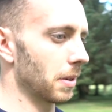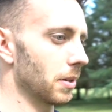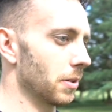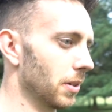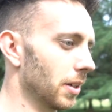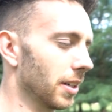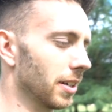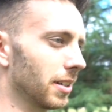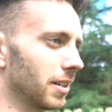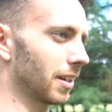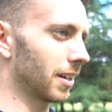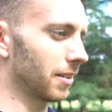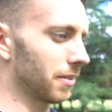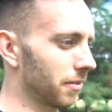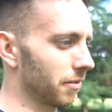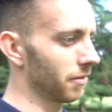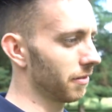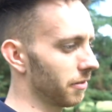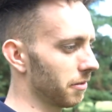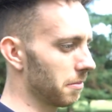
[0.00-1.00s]
bogey,
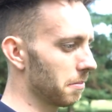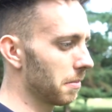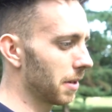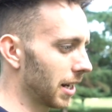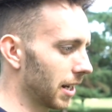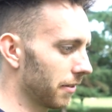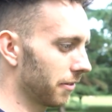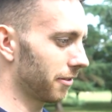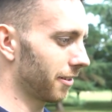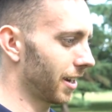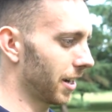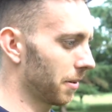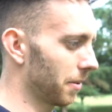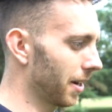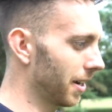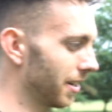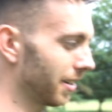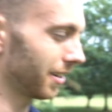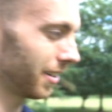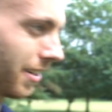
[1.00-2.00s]
middle of fairway.